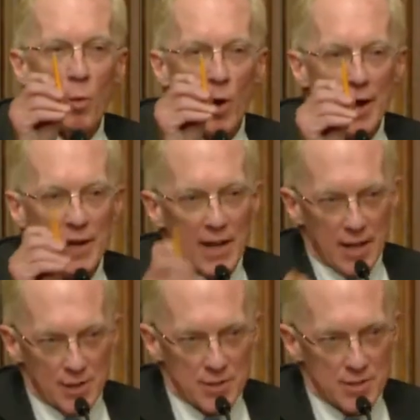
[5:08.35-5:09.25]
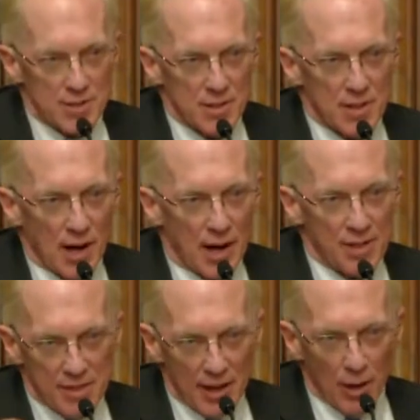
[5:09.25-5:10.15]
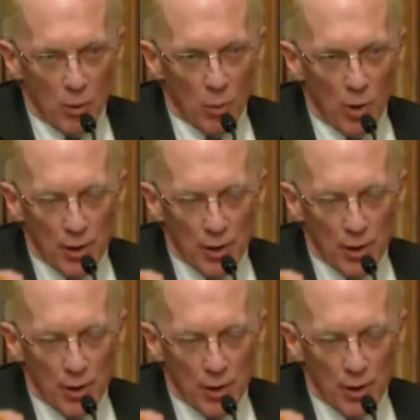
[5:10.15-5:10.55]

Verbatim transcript: What it is, I think,